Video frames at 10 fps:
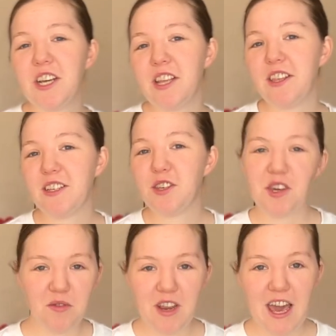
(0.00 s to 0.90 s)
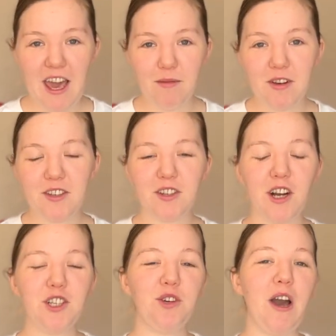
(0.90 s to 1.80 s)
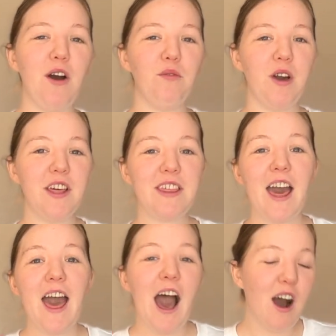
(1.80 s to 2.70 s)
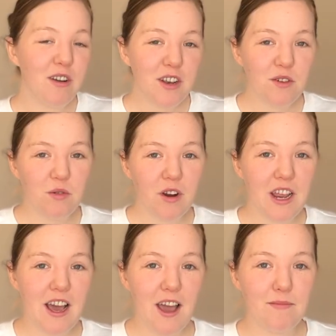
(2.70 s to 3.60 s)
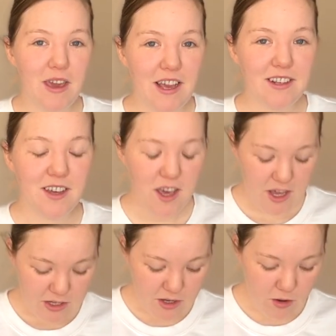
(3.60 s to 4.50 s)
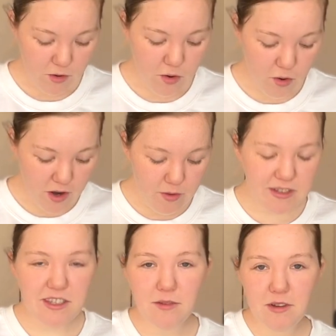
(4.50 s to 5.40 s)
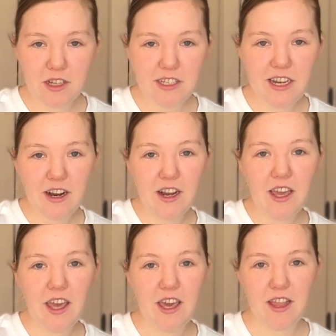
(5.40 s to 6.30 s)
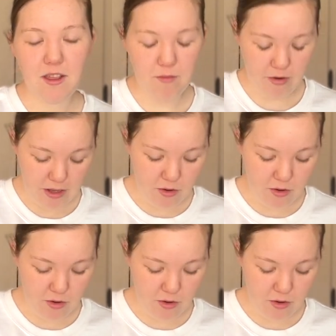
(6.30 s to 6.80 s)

in this Q&A, I'm gonna start you out with, how did Corey and I meet? So Corey was in the military and the Marine